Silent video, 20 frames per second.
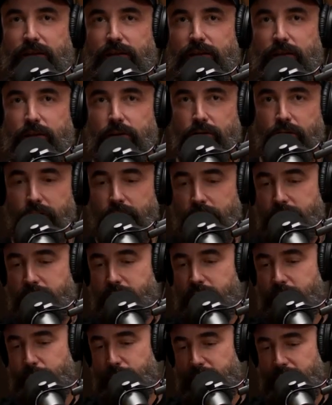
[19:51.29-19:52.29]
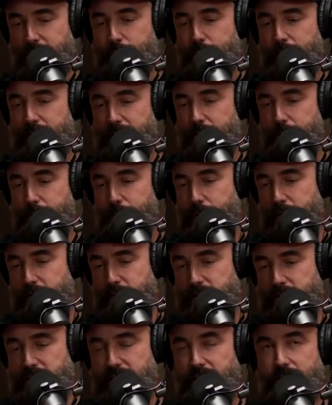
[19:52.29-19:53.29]
learn to be a better
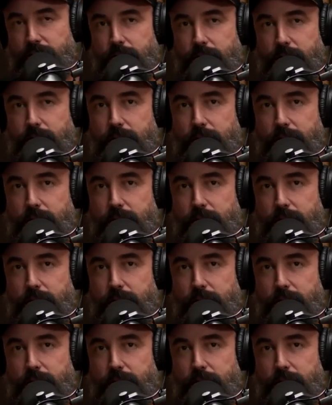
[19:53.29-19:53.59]
person